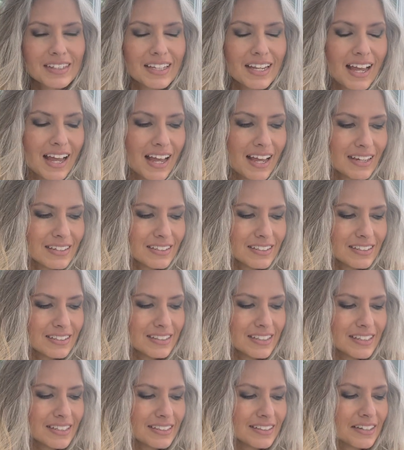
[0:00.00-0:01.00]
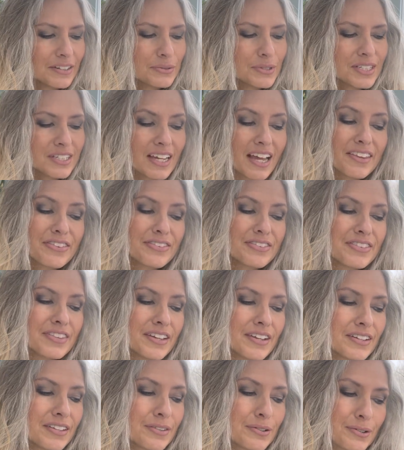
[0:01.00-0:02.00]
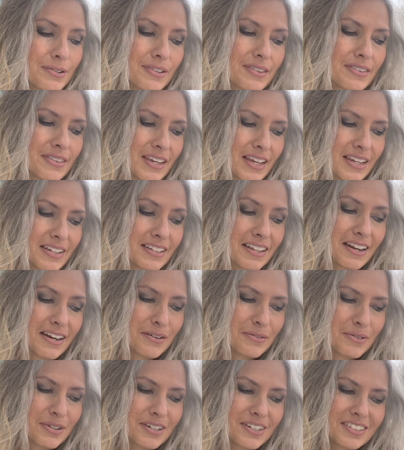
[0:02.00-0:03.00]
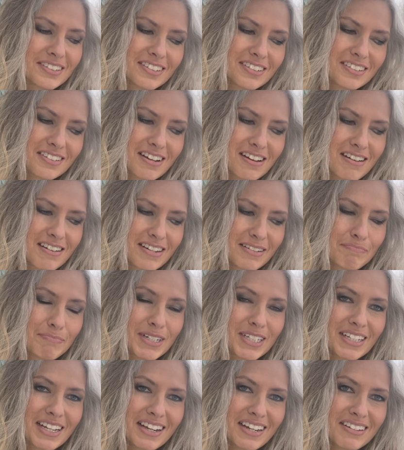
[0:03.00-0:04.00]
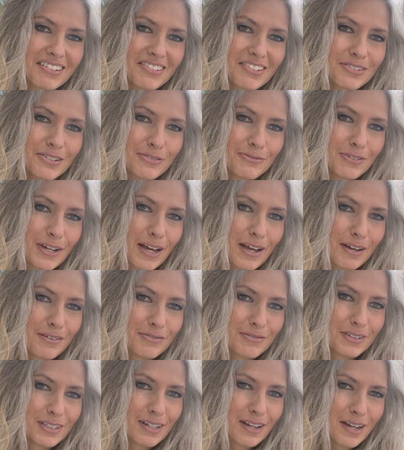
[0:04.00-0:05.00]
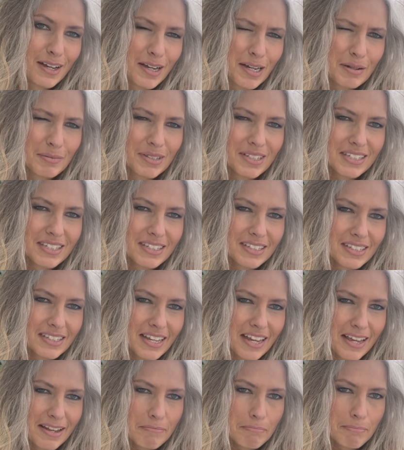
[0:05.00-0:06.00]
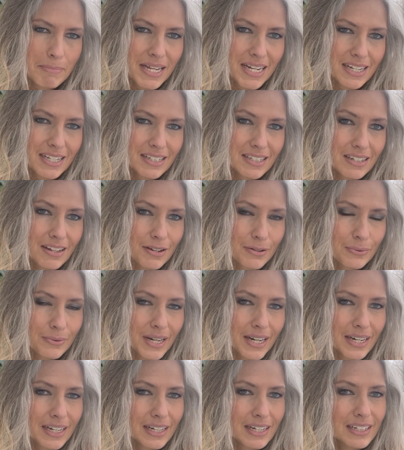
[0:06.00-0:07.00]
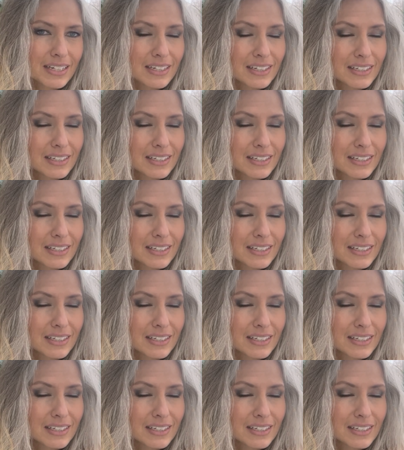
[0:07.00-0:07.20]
Actually, there was another thing that I wanted to talk, but I don't know if I have time. It's 10 minutes already.